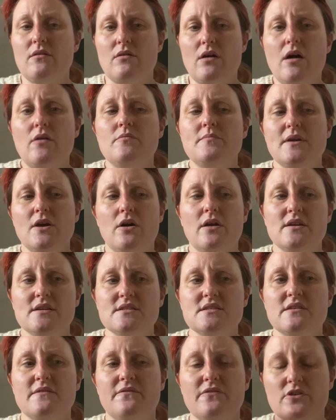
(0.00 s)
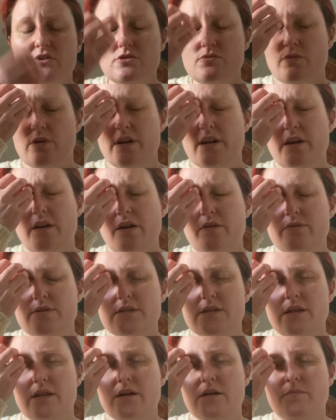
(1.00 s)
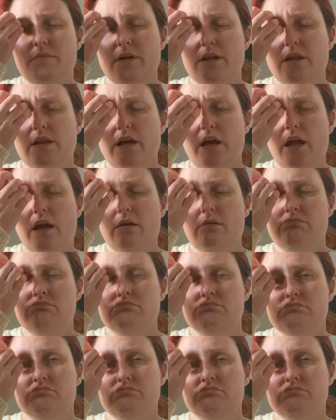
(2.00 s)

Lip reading: I'll be honest, the first workout I was a little bit like,